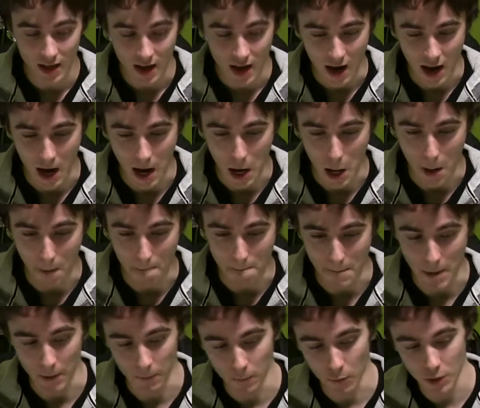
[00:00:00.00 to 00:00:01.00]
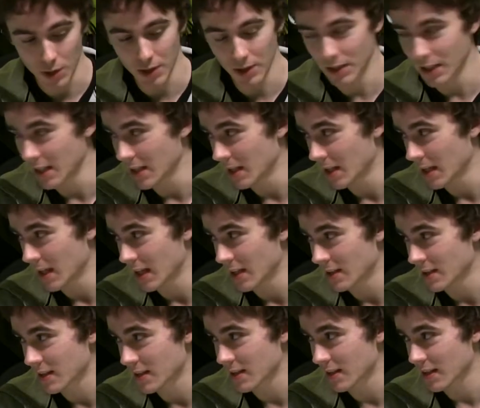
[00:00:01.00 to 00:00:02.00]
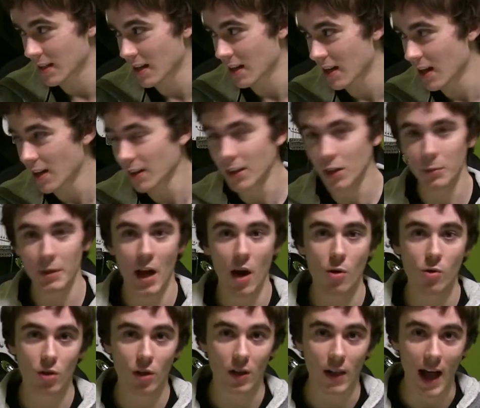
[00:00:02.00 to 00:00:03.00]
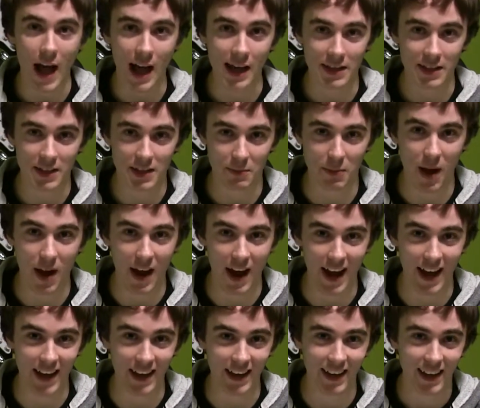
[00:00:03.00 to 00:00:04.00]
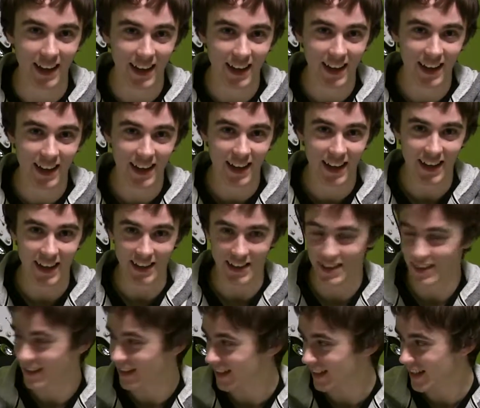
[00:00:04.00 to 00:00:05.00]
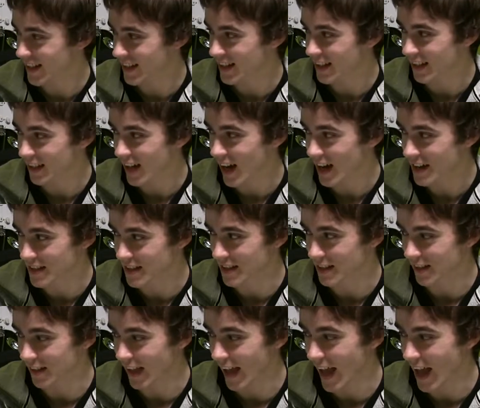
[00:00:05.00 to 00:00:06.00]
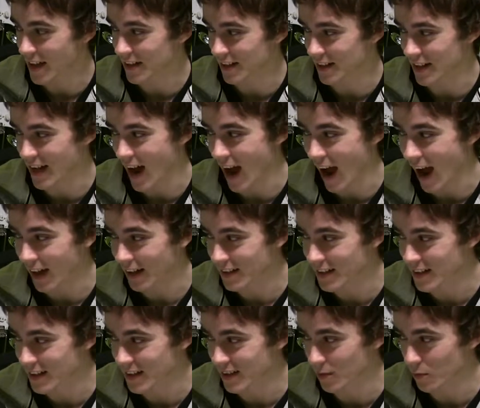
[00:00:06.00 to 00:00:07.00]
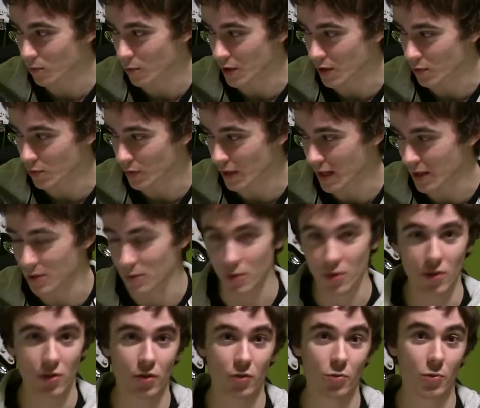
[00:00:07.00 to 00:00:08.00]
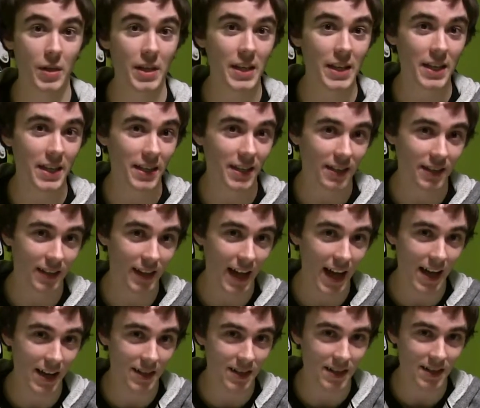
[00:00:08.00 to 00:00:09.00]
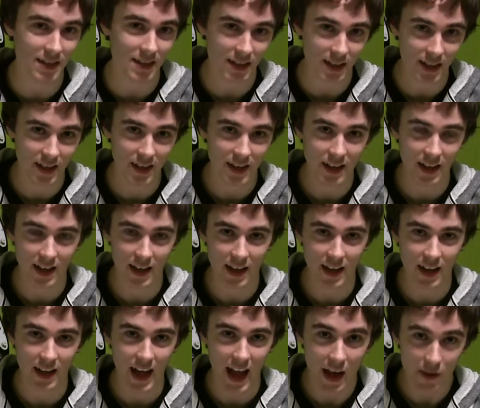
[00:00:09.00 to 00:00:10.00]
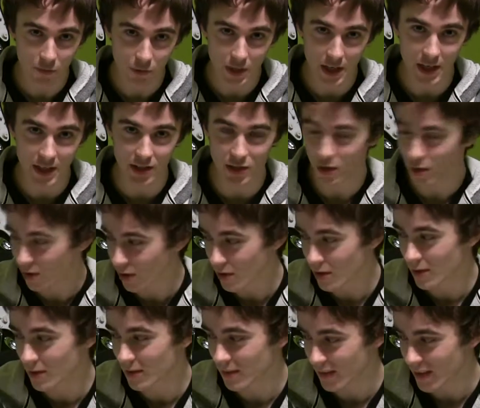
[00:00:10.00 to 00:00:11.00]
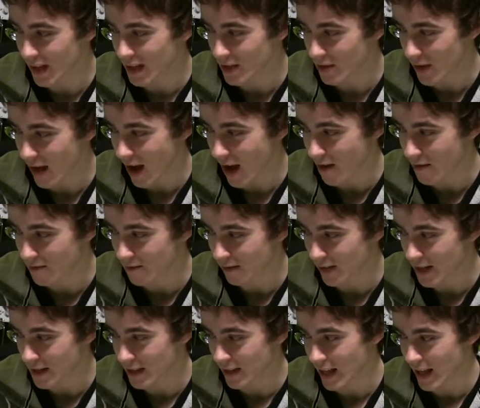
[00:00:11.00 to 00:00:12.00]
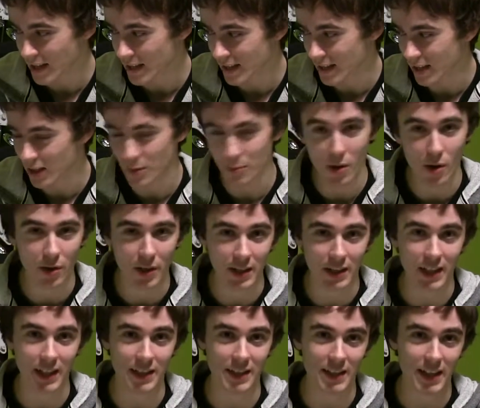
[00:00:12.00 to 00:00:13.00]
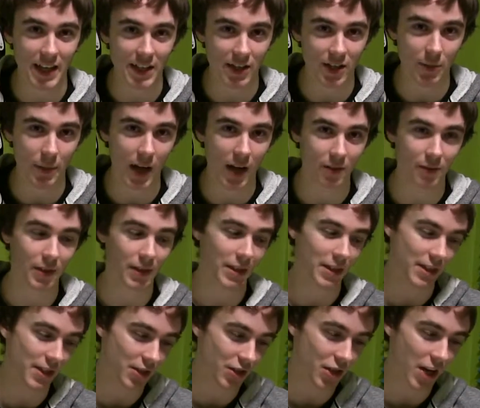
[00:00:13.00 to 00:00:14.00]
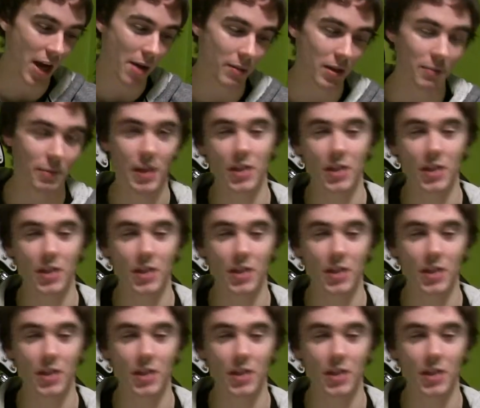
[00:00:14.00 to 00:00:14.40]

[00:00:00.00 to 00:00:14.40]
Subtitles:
Unfortunately, it's a little bit outclassed by its distant cousin Land Tax, which will get you 3 lands every turn that you have less lands than an opponent, and it stays on the battlefield as an enchantment.